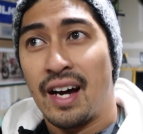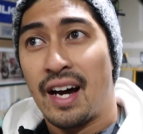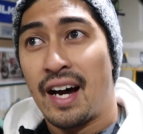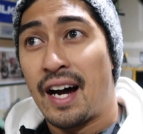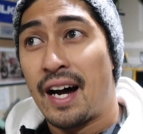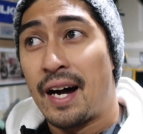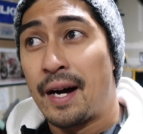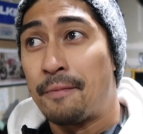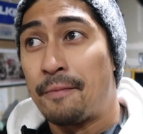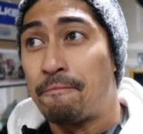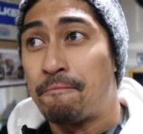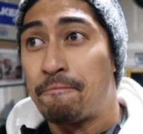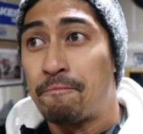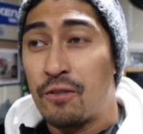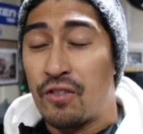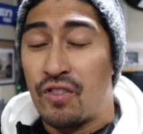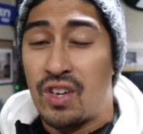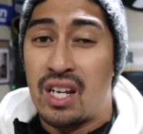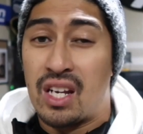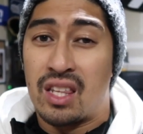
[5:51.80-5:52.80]

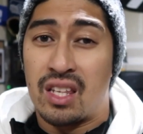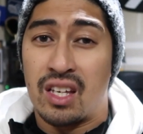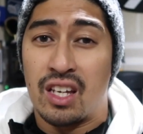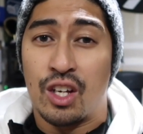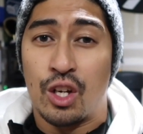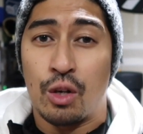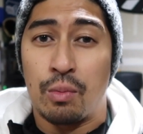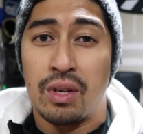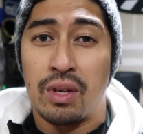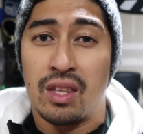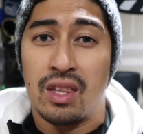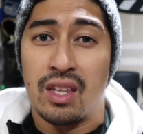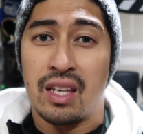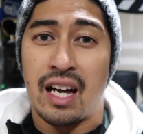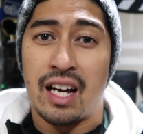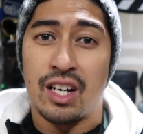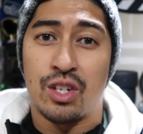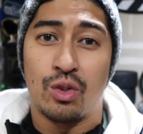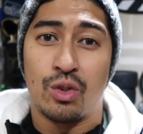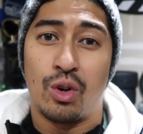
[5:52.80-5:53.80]
If anything, it could be the
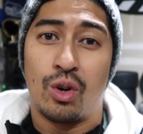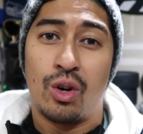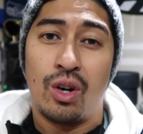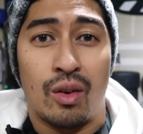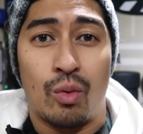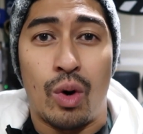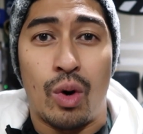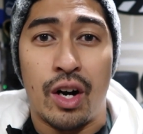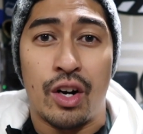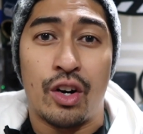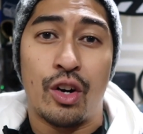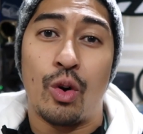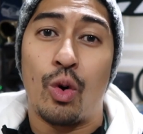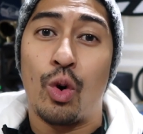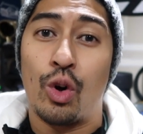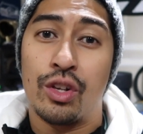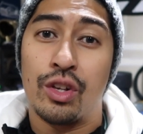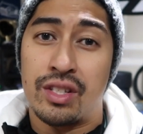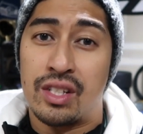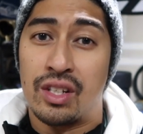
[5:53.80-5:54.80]
actual water and
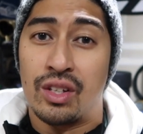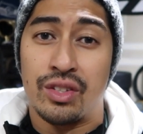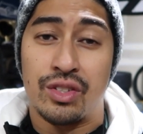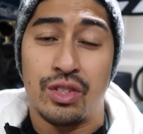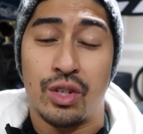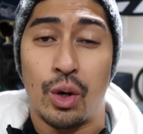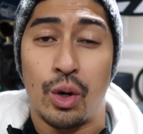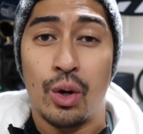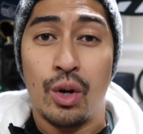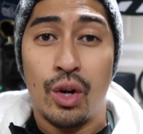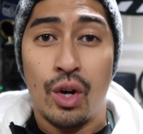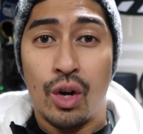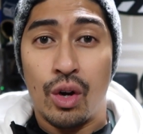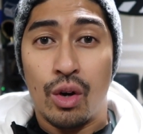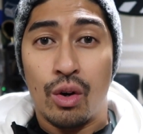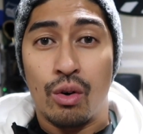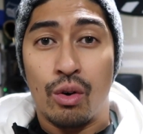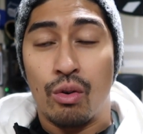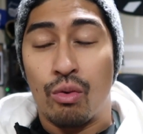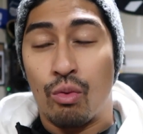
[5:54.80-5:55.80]
oil seals. So
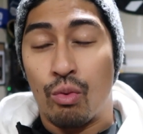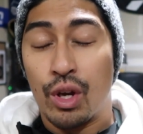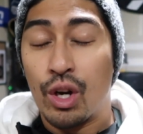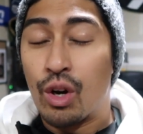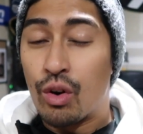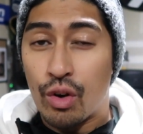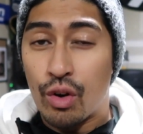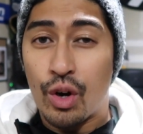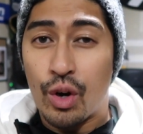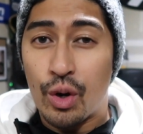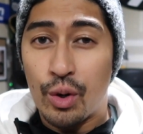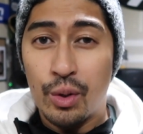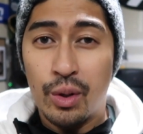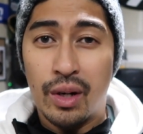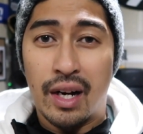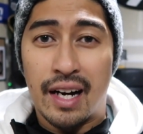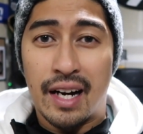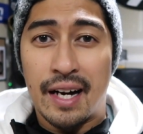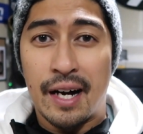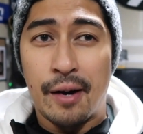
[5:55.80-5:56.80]
we don't know,
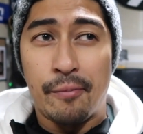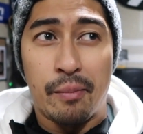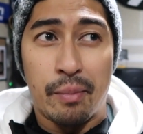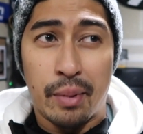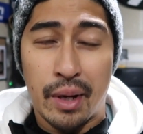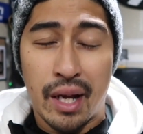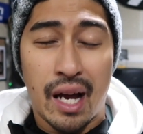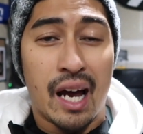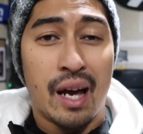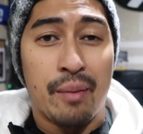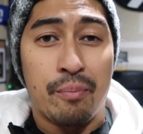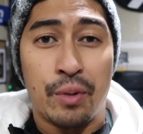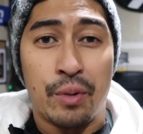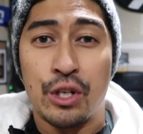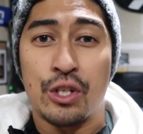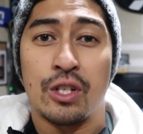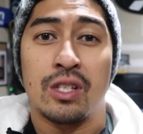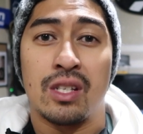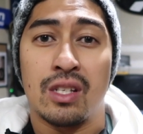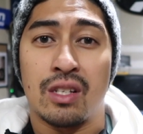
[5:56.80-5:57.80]
but I
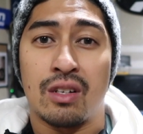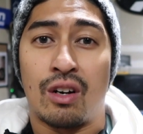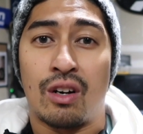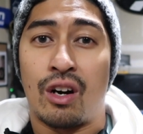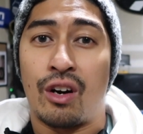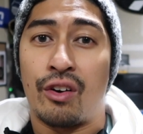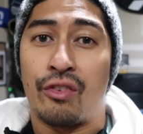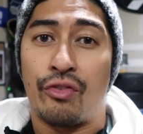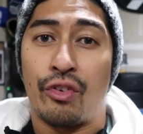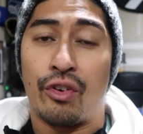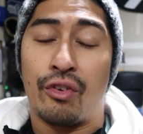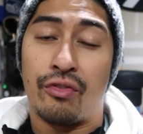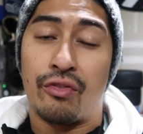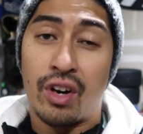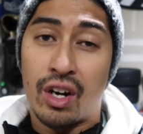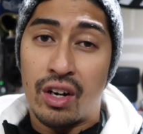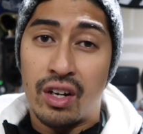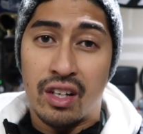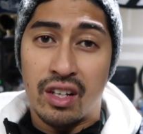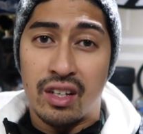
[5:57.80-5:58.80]
purchased this car for a
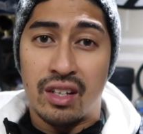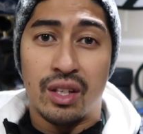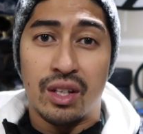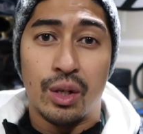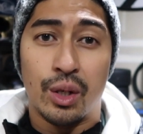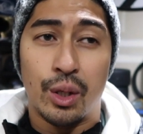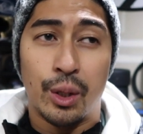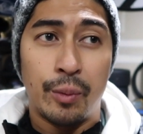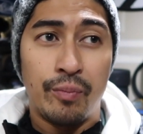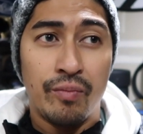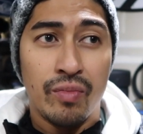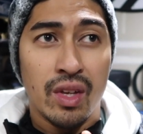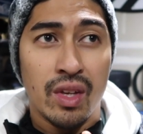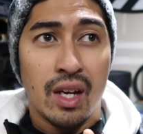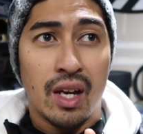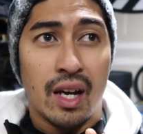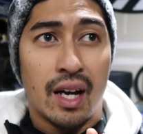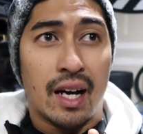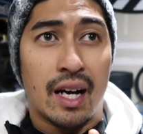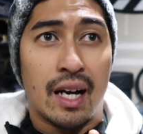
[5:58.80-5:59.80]
very good deal
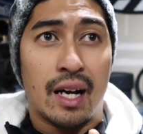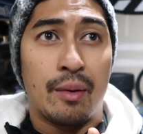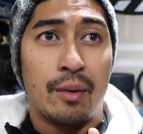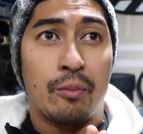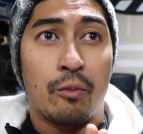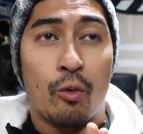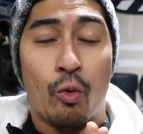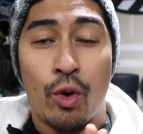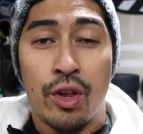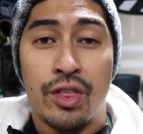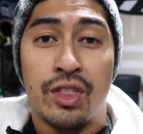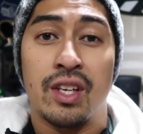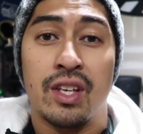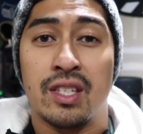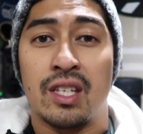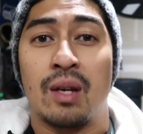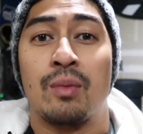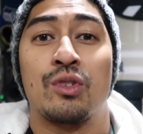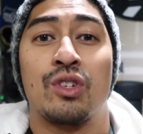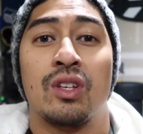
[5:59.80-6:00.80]
with the
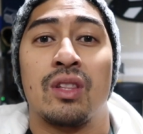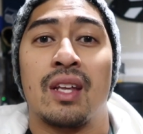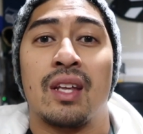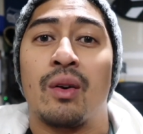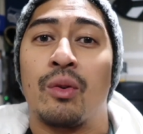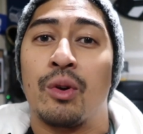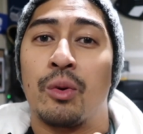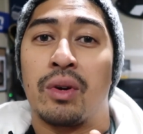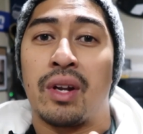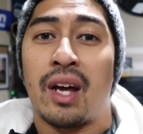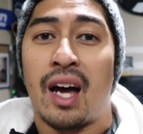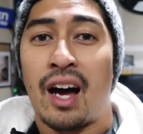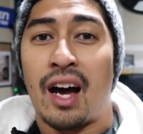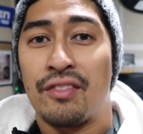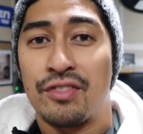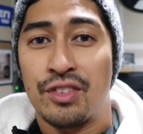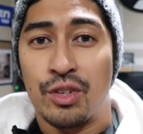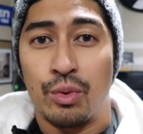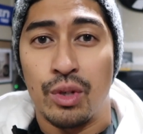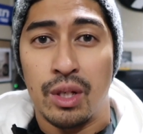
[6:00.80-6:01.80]
assumption that we would
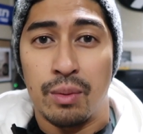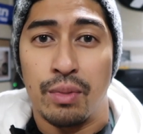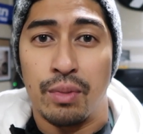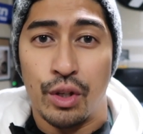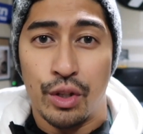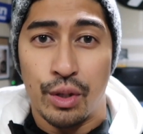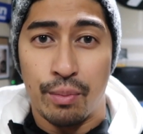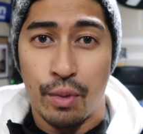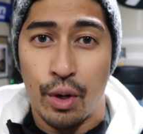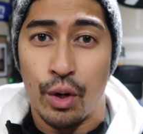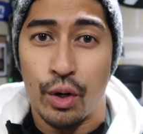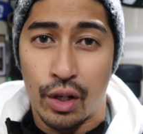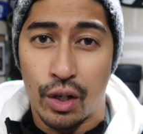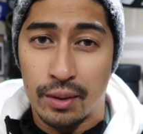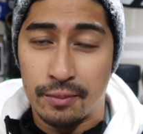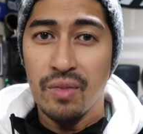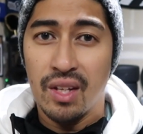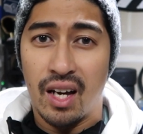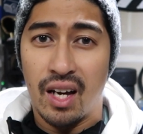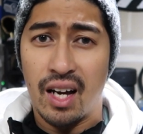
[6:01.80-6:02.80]
have to rebuild the
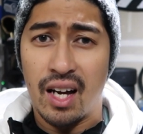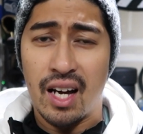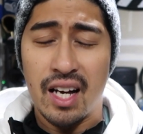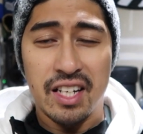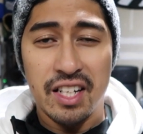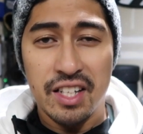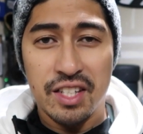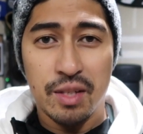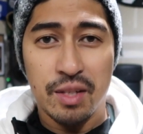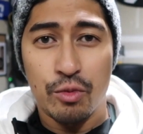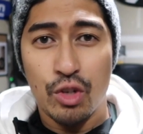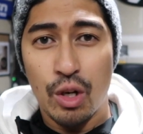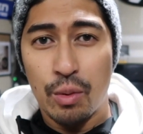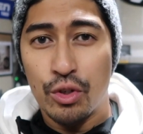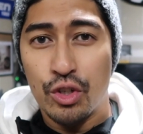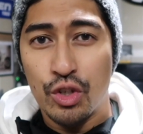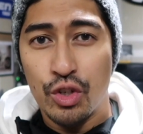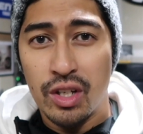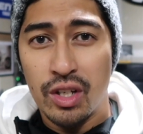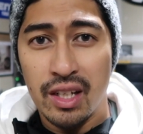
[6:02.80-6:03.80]
motor. I did some
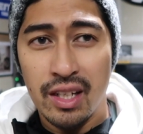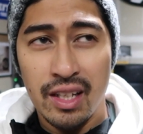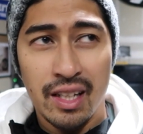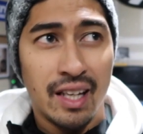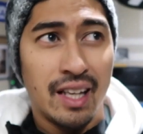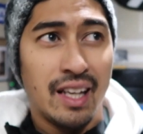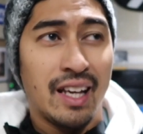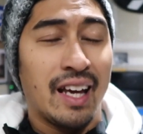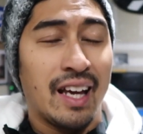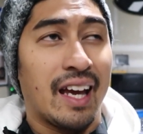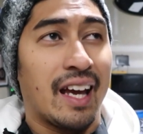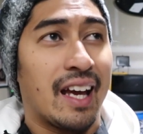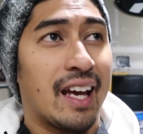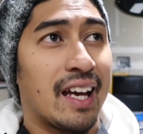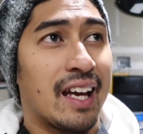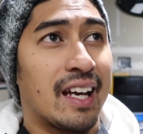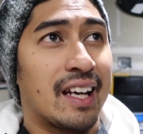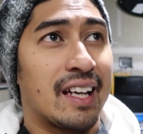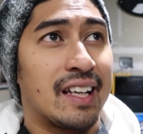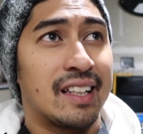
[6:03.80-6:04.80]
troubleshooting
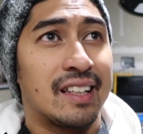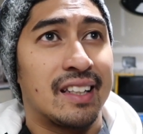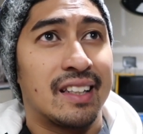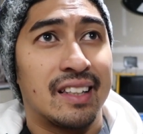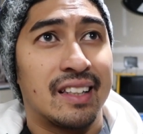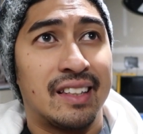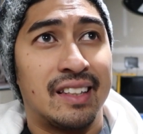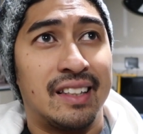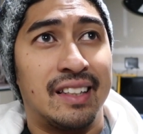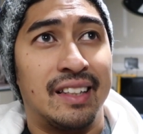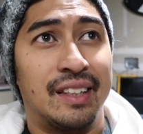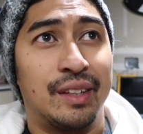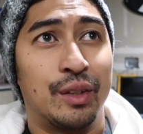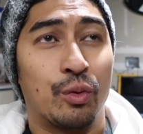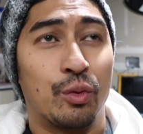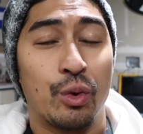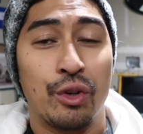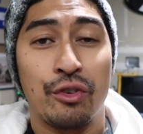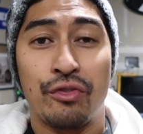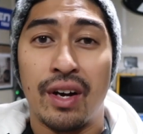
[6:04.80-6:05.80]
and
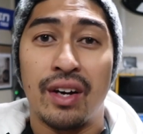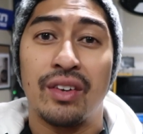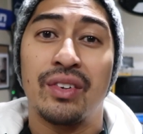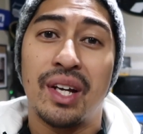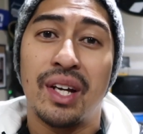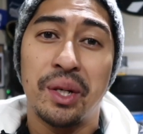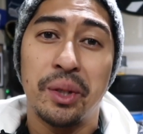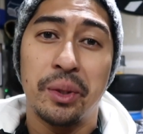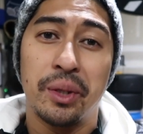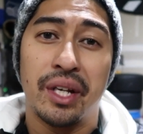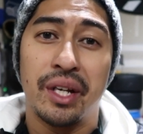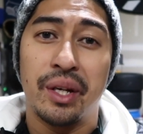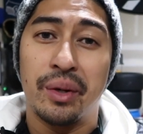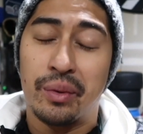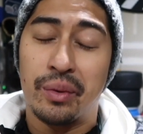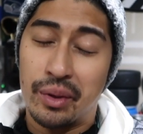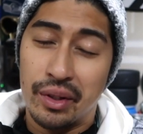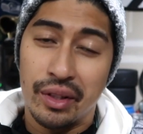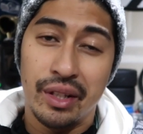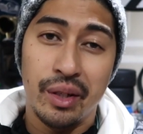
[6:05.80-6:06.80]
we found out it
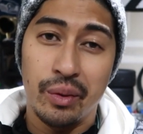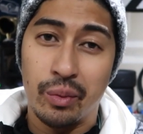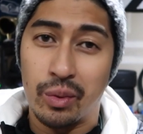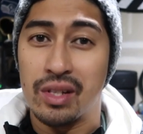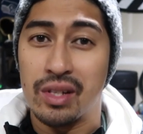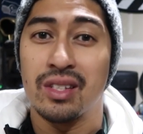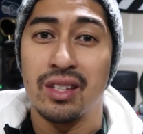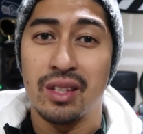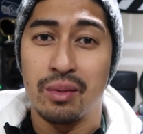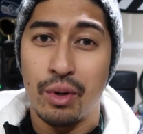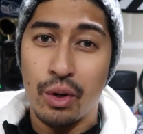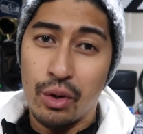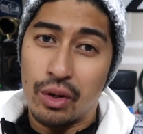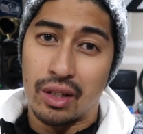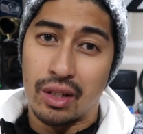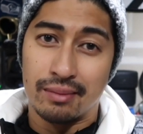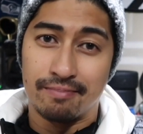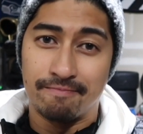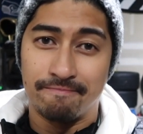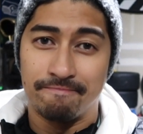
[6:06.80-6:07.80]
really wasn't the
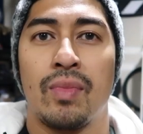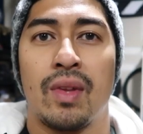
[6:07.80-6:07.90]
motor.